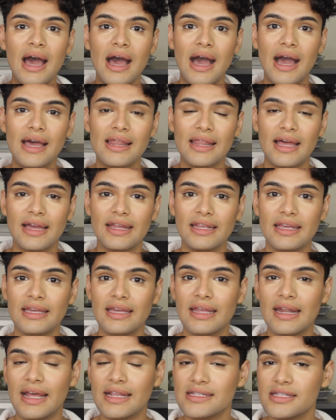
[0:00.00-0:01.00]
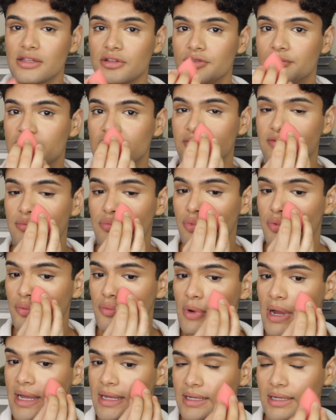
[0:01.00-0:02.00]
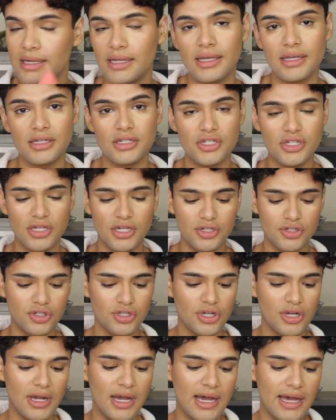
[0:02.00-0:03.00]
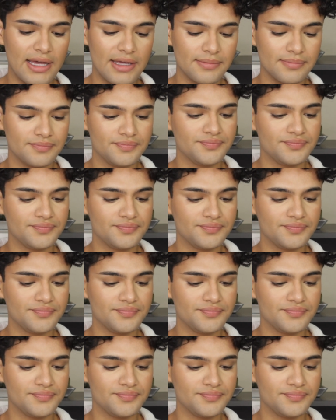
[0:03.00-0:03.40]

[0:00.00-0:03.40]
highlighting, it adds a little bit of brightening to under your eye.